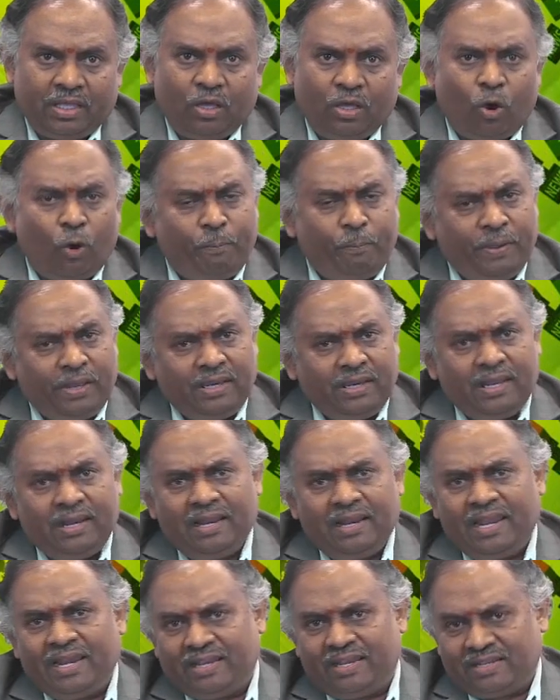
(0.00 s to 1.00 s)
Opinion
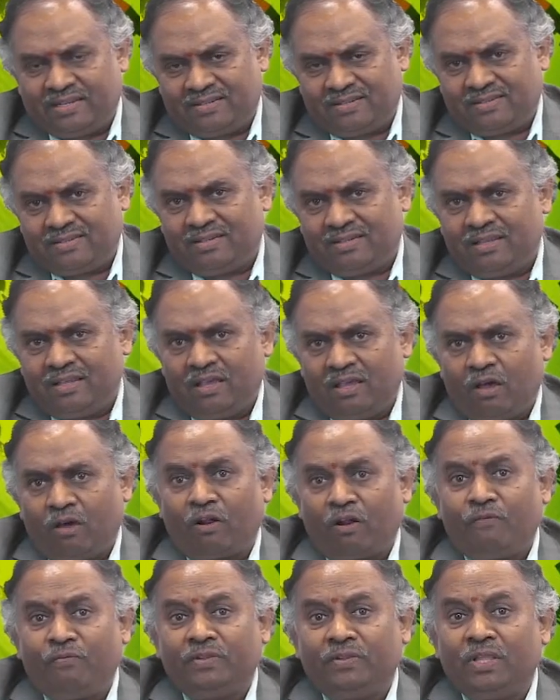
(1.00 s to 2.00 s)
leaders are
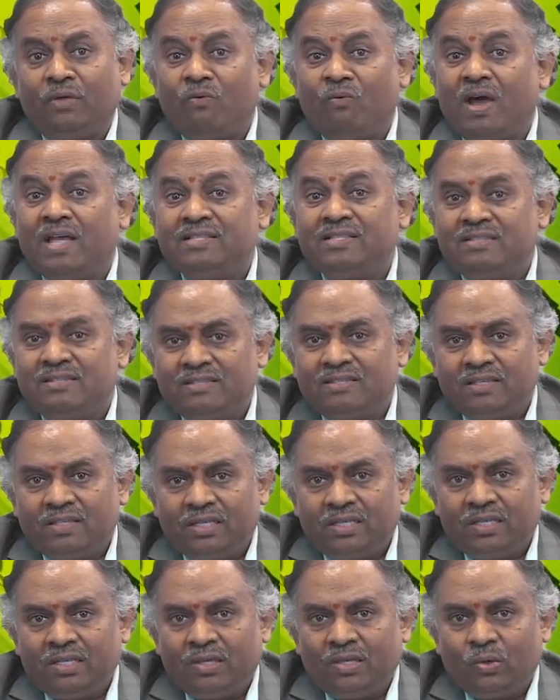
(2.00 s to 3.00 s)
often the ones
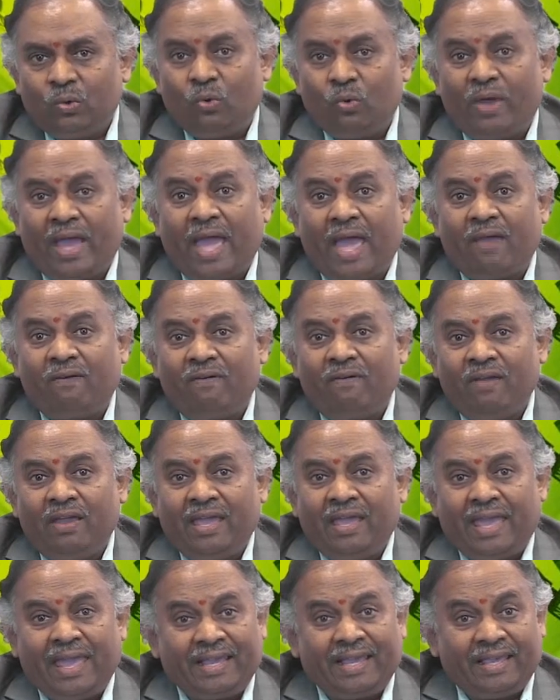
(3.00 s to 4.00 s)
who have
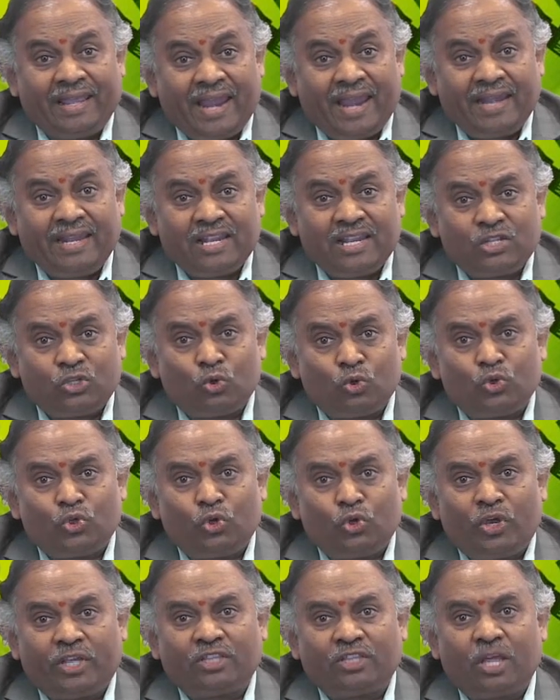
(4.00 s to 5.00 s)
a greater
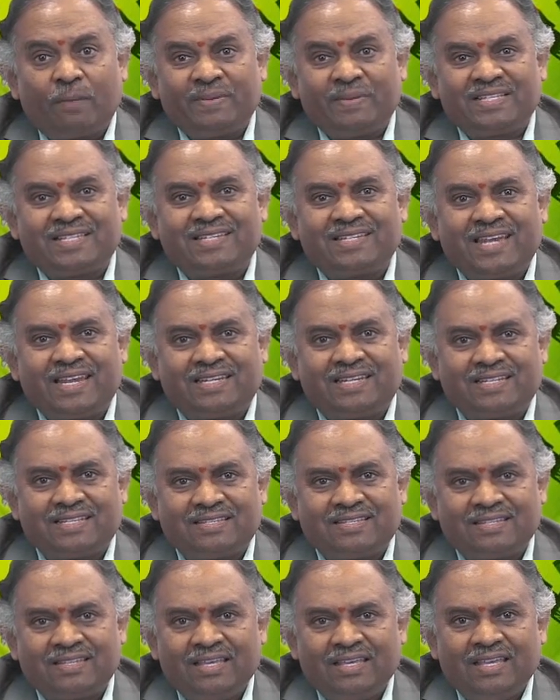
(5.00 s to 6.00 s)
socio-economic
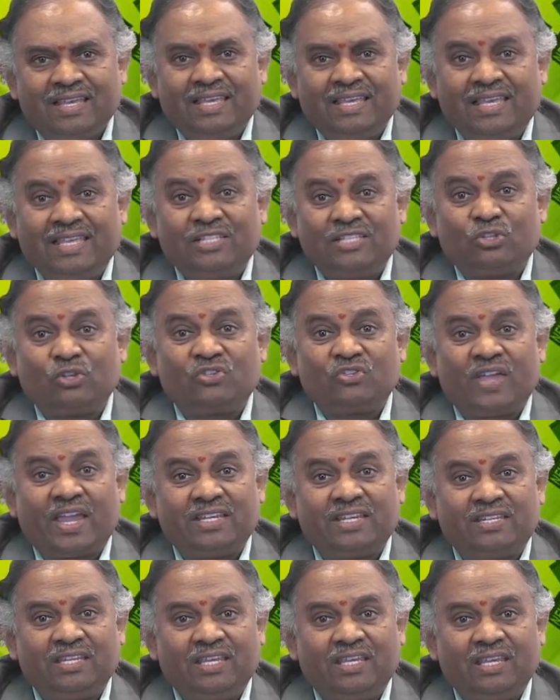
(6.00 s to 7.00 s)
status in
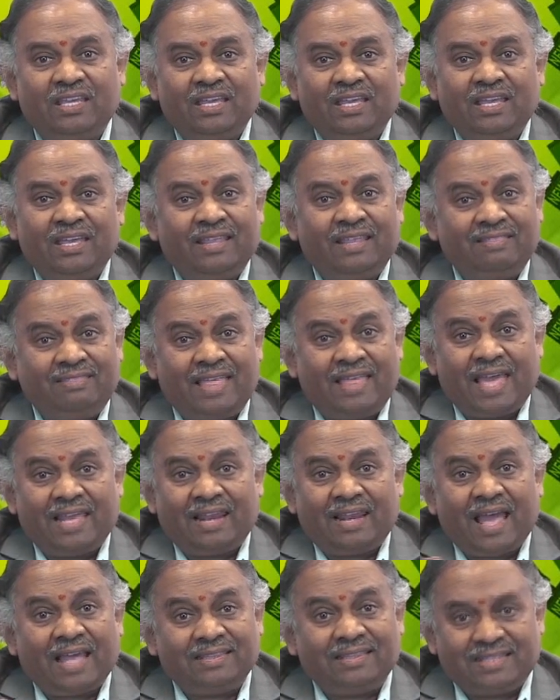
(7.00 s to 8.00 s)
society than
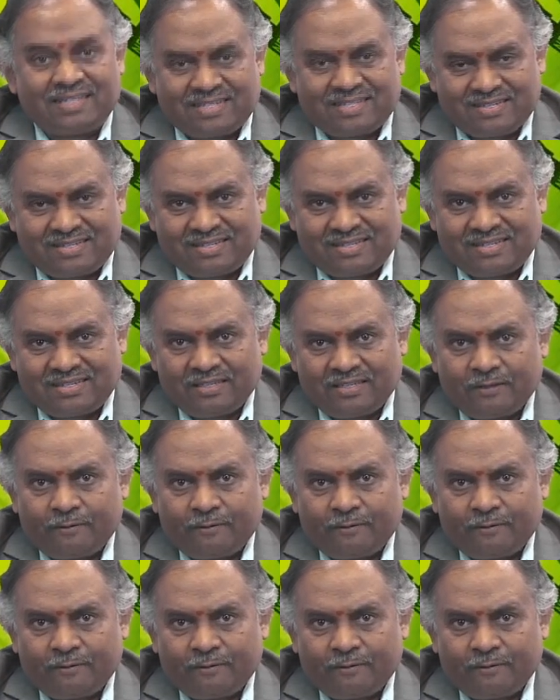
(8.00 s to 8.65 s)
others.